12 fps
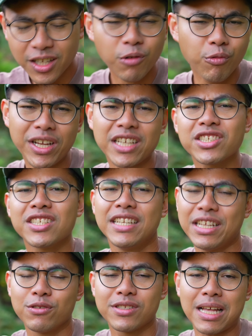reach
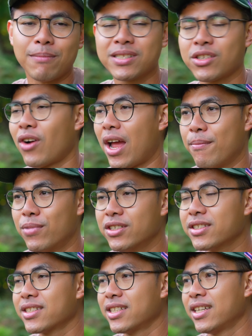new
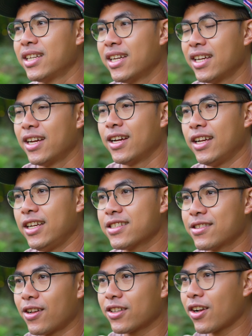subscribers,
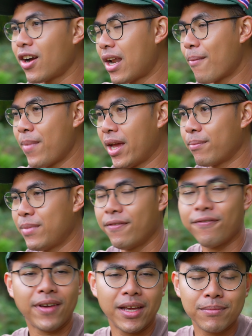it's not gonna make me
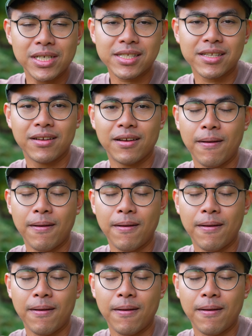famous,